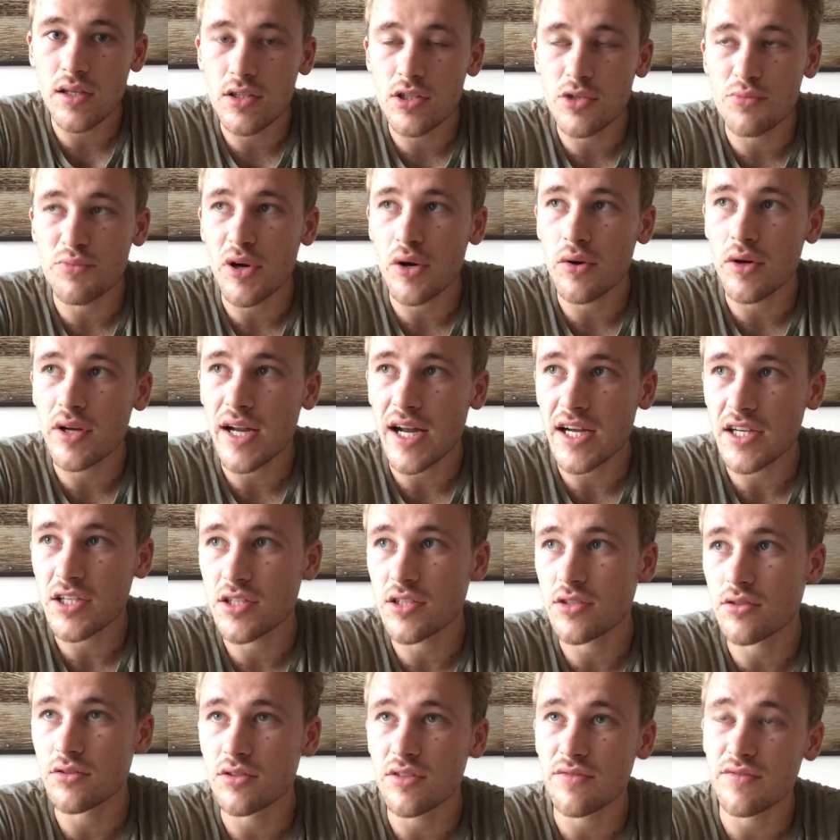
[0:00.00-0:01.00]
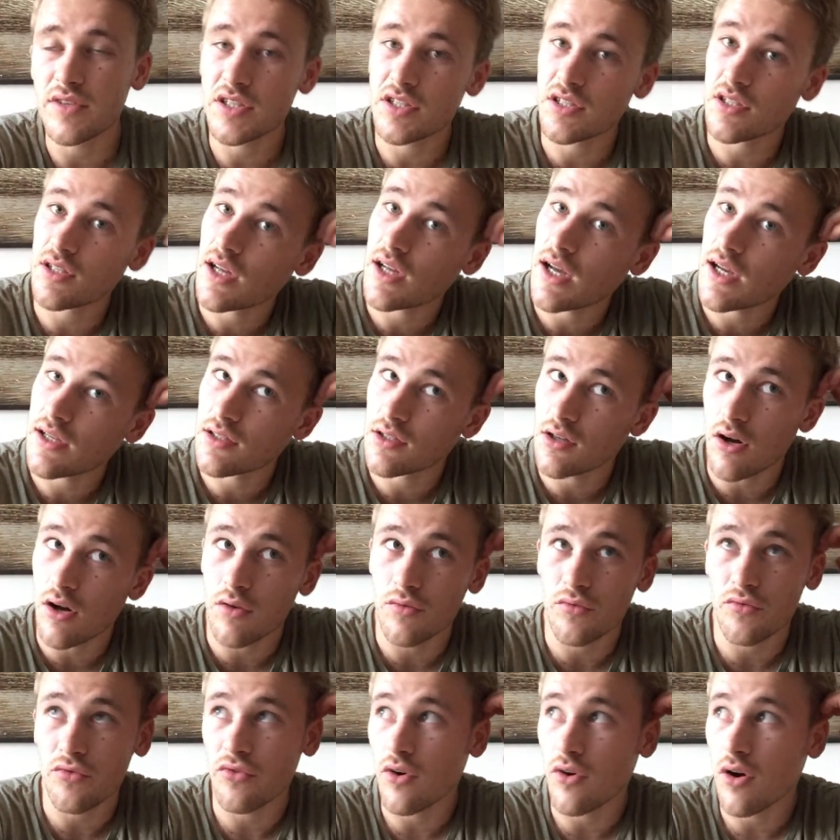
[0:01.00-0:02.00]
Gibraltar National Division has
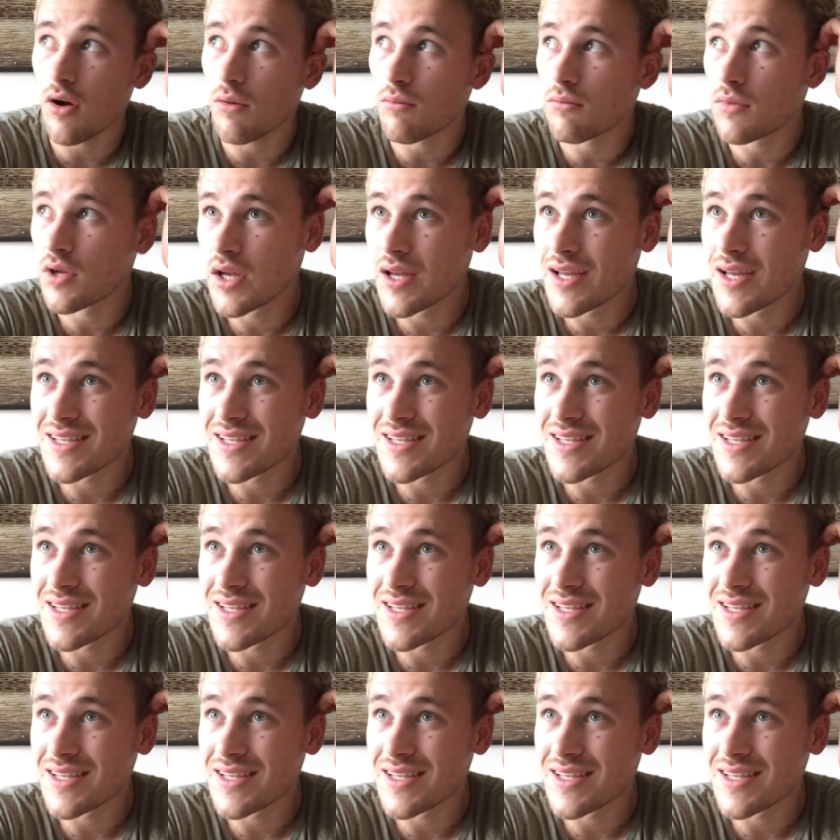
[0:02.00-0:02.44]
gone from